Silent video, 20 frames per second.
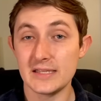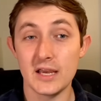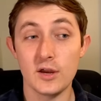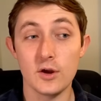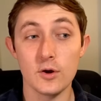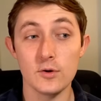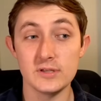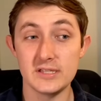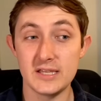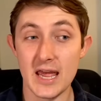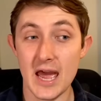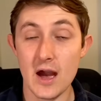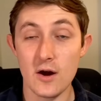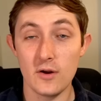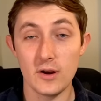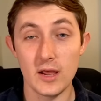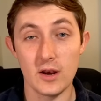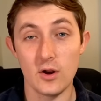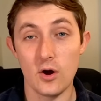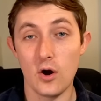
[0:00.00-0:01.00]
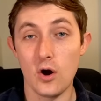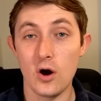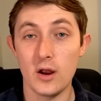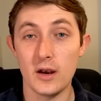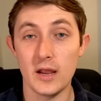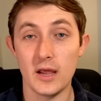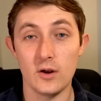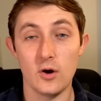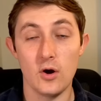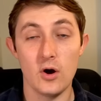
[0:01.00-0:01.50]
It goes down and
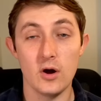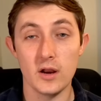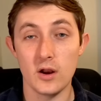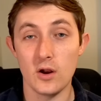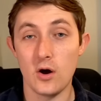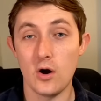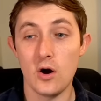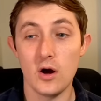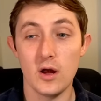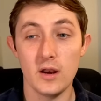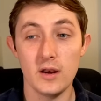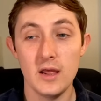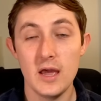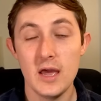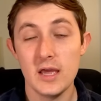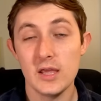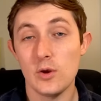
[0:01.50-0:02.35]
on and on and on.